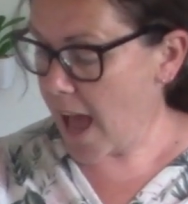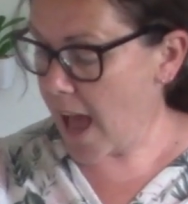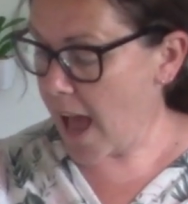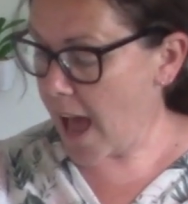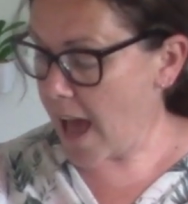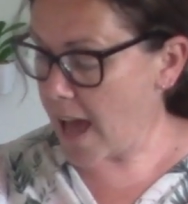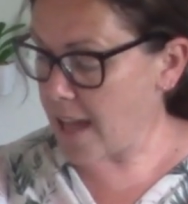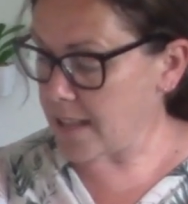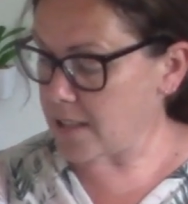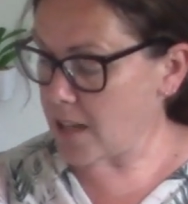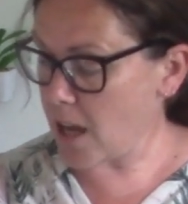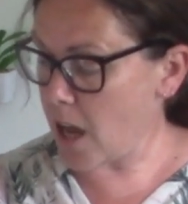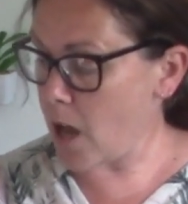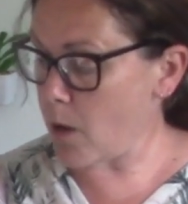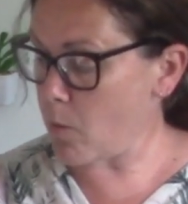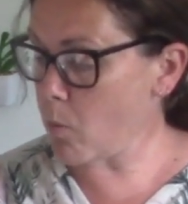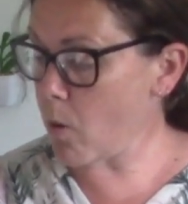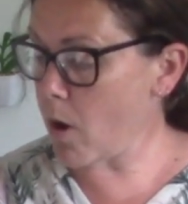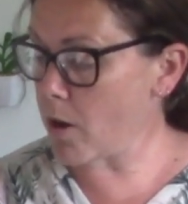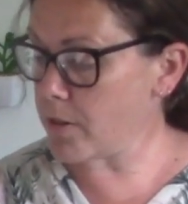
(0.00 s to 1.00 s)
And
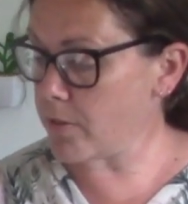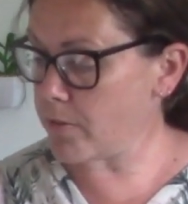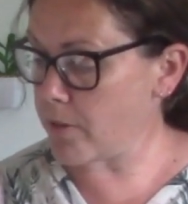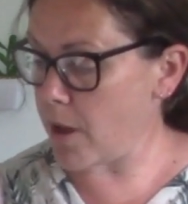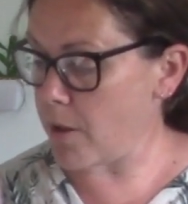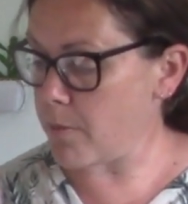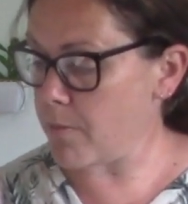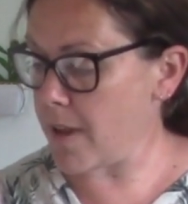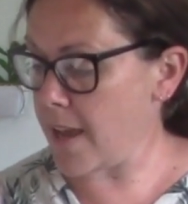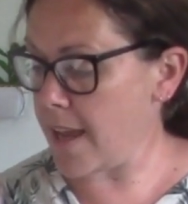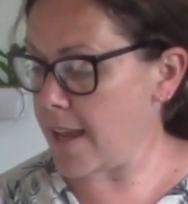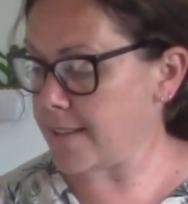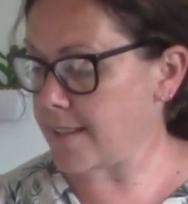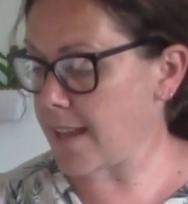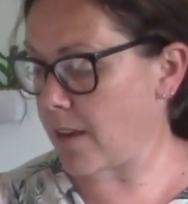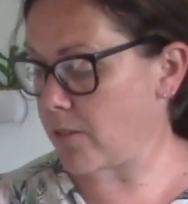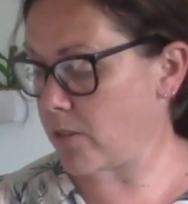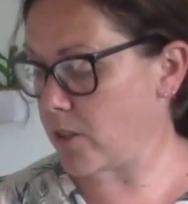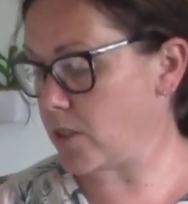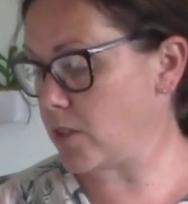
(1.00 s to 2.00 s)
one of them is
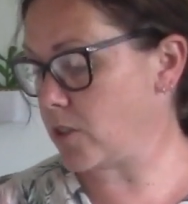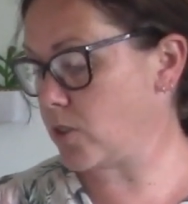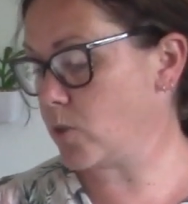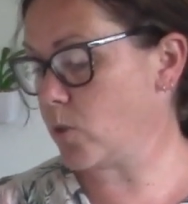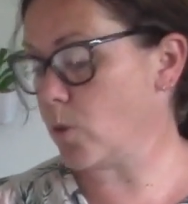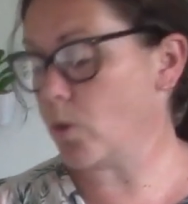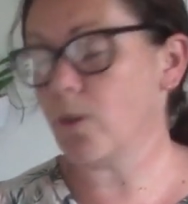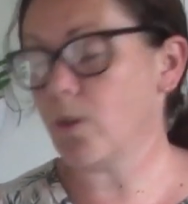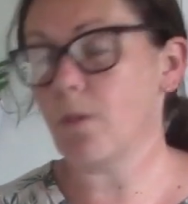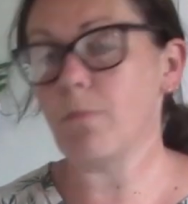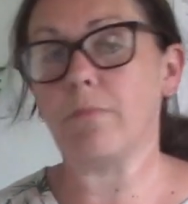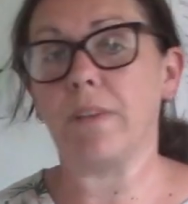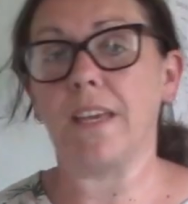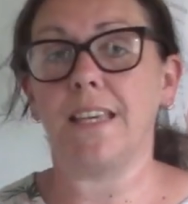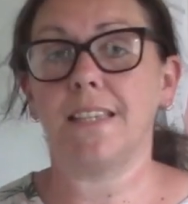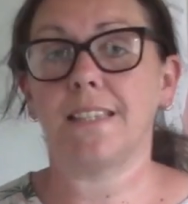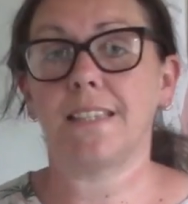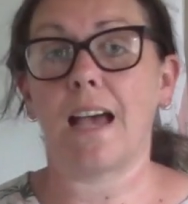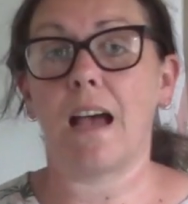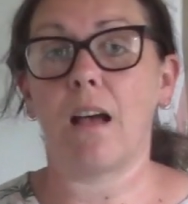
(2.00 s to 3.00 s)
I'm going to sort the
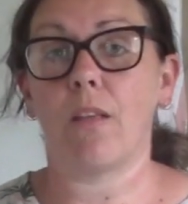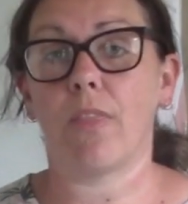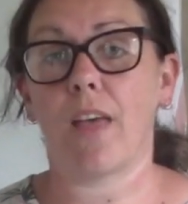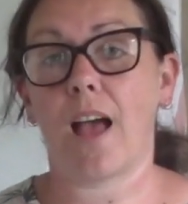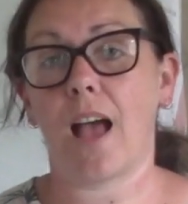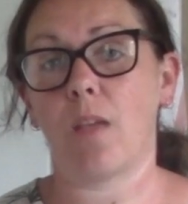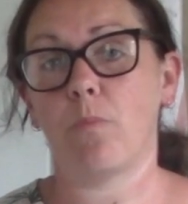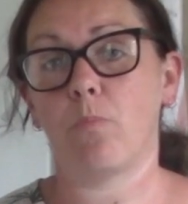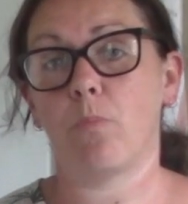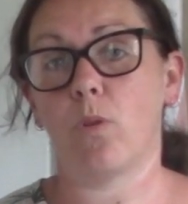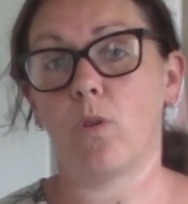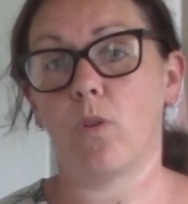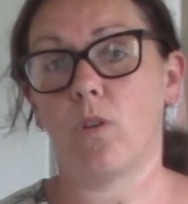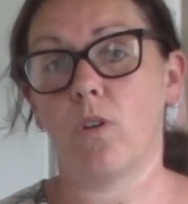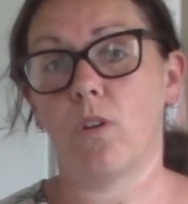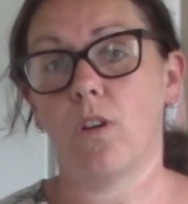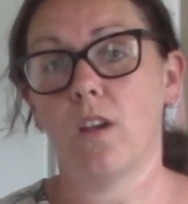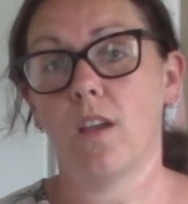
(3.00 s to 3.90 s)
meat out that I bought